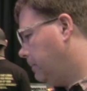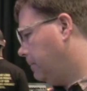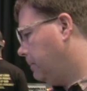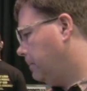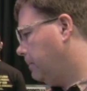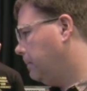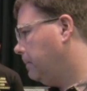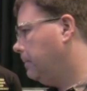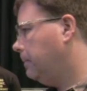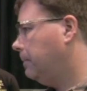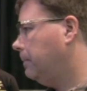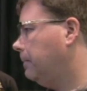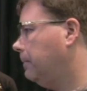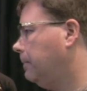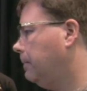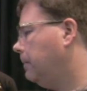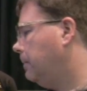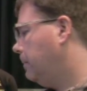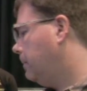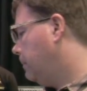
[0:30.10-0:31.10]

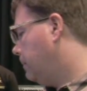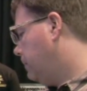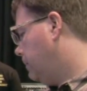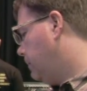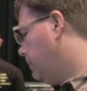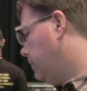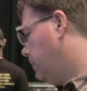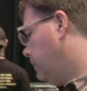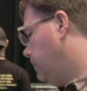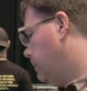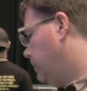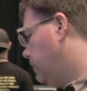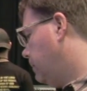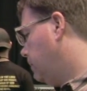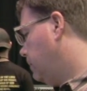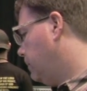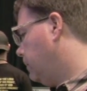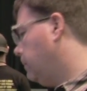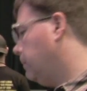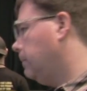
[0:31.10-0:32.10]

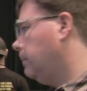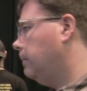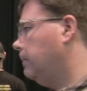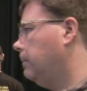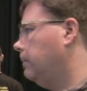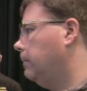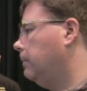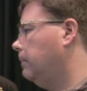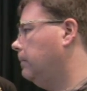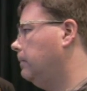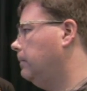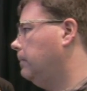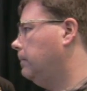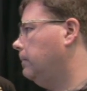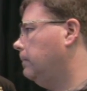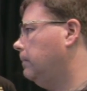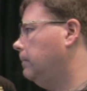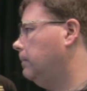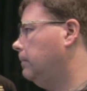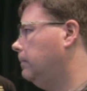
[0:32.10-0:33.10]

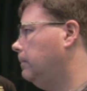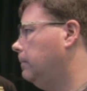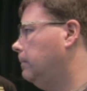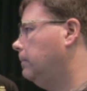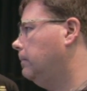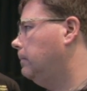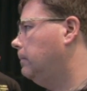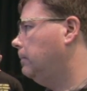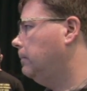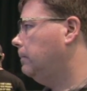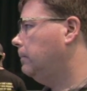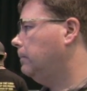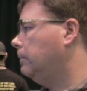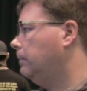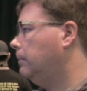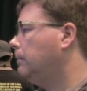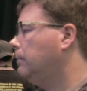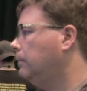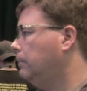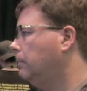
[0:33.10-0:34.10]

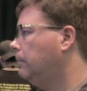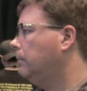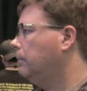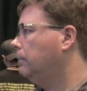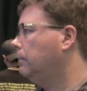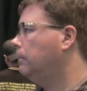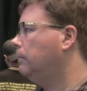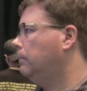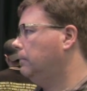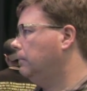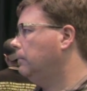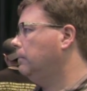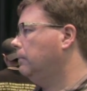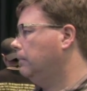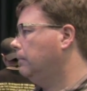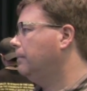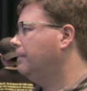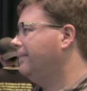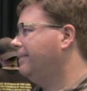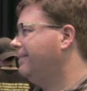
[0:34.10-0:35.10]

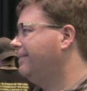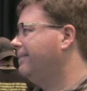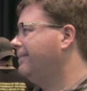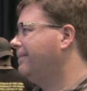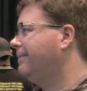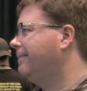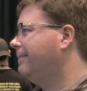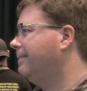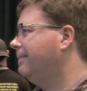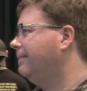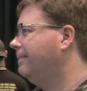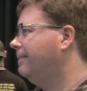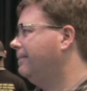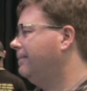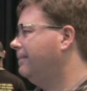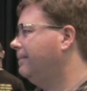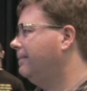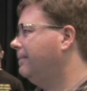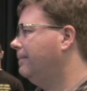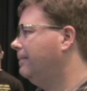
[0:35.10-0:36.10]

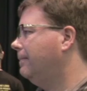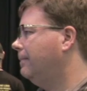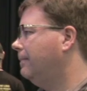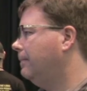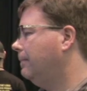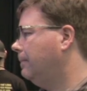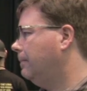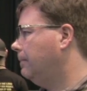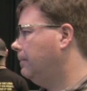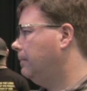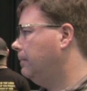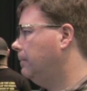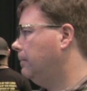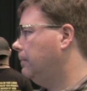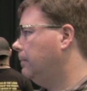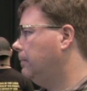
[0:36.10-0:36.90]
(not speaking)